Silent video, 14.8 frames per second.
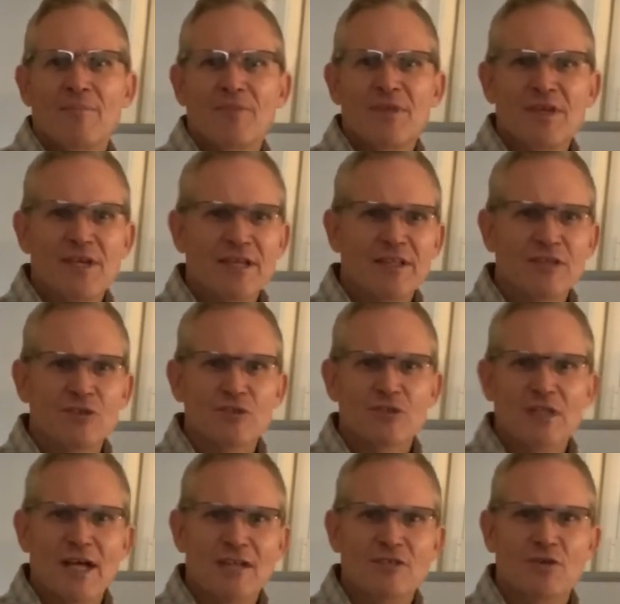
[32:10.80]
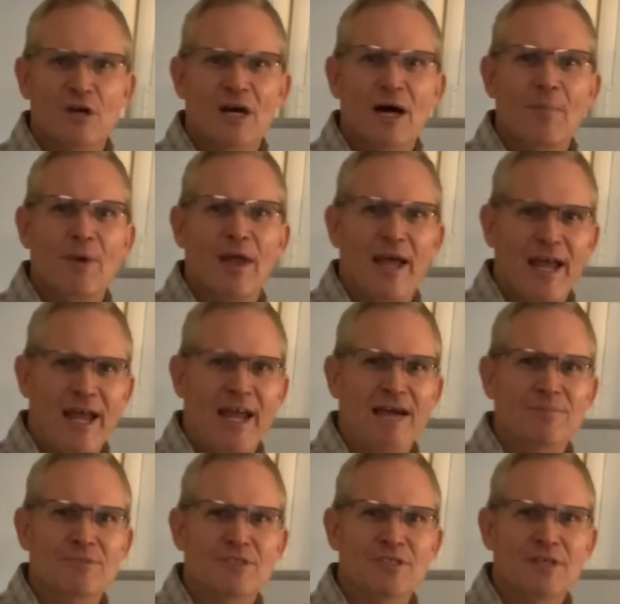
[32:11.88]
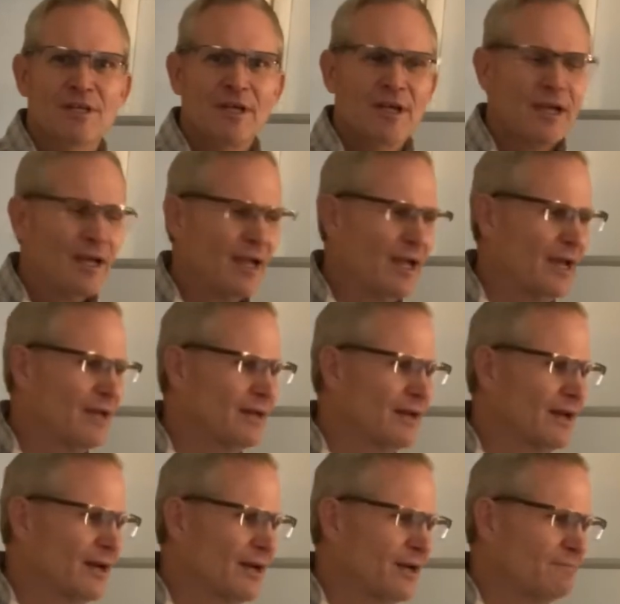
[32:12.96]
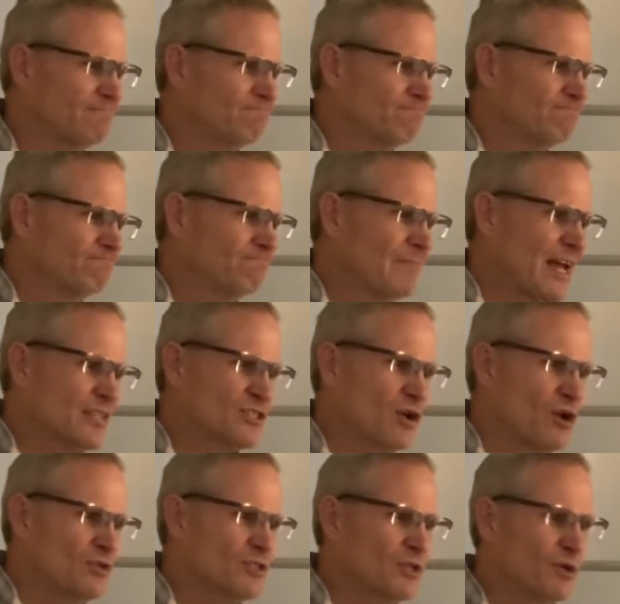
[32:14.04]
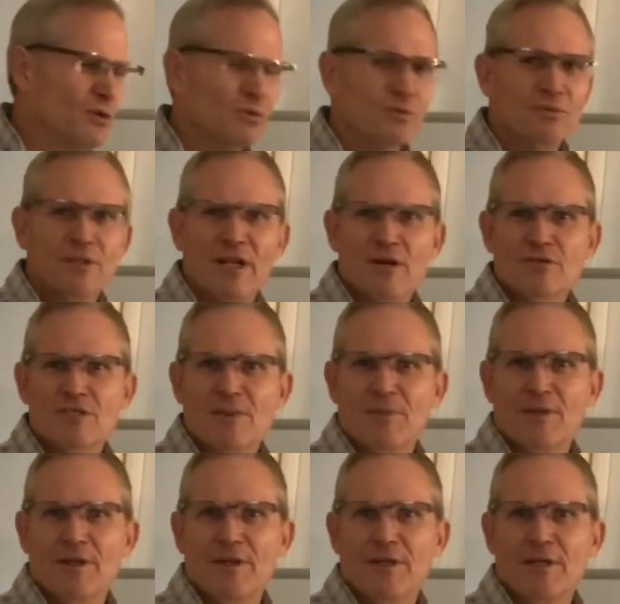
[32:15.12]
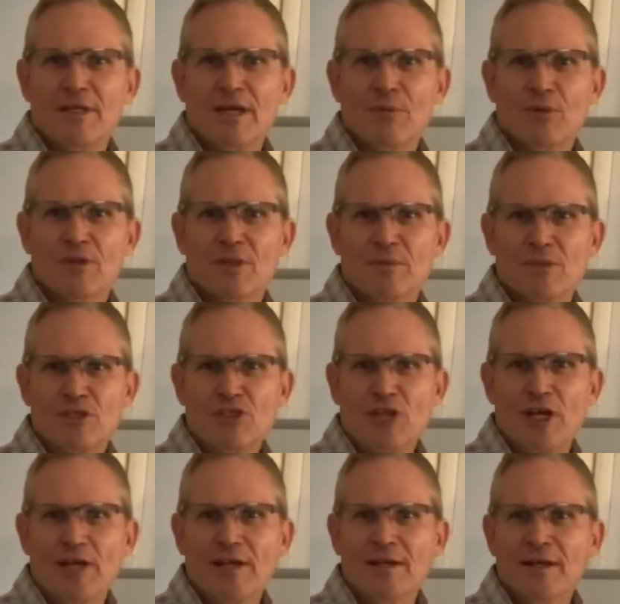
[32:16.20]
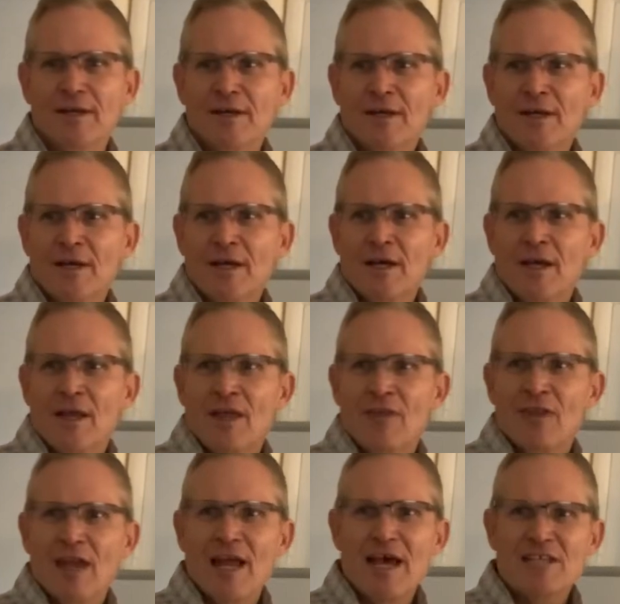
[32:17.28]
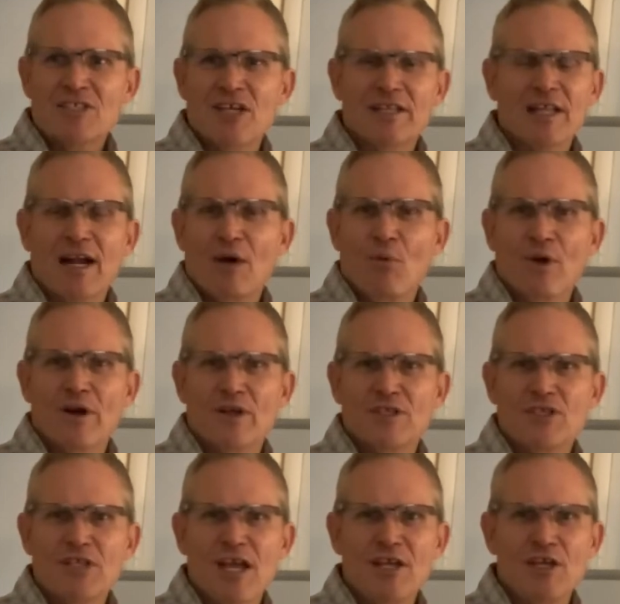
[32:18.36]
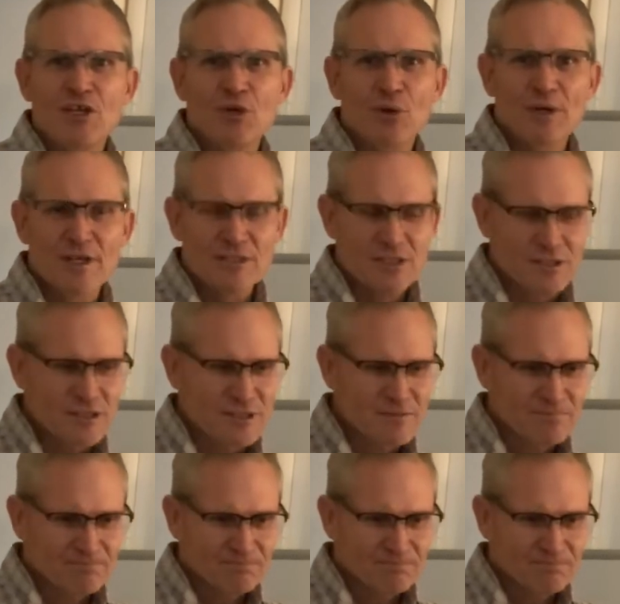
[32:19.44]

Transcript: You get those extra couple of amps, and that's also something to get with the machine. The last thing that I wanted to say to you is